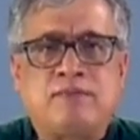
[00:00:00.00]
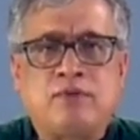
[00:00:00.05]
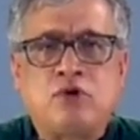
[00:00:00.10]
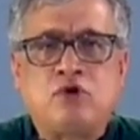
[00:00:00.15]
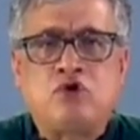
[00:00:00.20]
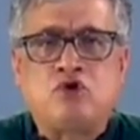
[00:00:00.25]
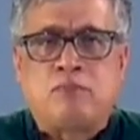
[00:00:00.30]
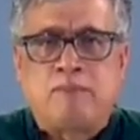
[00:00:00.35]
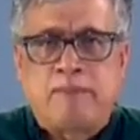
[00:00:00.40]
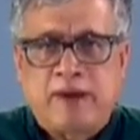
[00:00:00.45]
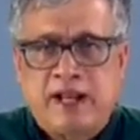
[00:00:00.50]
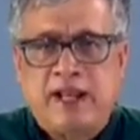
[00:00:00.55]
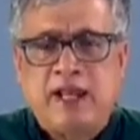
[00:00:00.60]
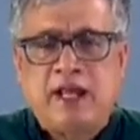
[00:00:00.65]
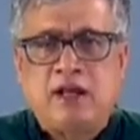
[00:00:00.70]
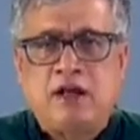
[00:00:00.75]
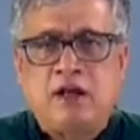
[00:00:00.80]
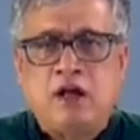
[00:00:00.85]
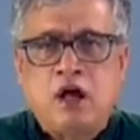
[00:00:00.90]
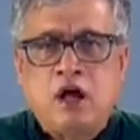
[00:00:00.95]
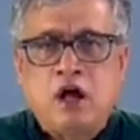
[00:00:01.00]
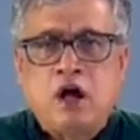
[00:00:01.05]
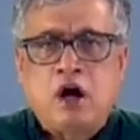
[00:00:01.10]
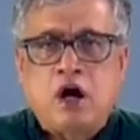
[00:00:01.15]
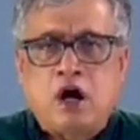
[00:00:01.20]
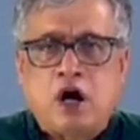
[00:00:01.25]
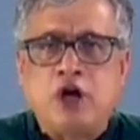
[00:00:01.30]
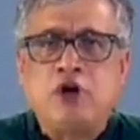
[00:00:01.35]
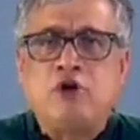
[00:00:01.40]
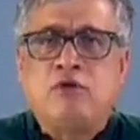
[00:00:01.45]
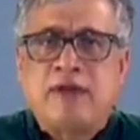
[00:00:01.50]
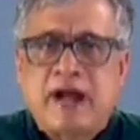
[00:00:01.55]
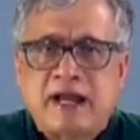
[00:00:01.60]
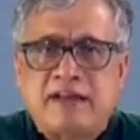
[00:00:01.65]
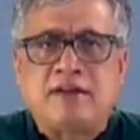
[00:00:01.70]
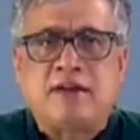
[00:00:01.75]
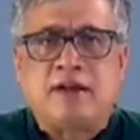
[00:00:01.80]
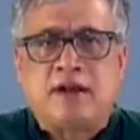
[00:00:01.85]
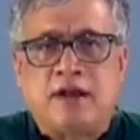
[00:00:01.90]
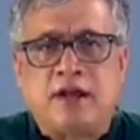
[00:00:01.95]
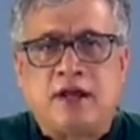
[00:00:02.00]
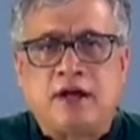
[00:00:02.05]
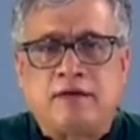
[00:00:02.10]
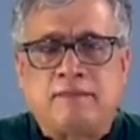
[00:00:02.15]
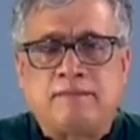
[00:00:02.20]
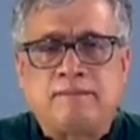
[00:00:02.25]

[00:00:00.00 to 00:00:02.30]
to building a united India.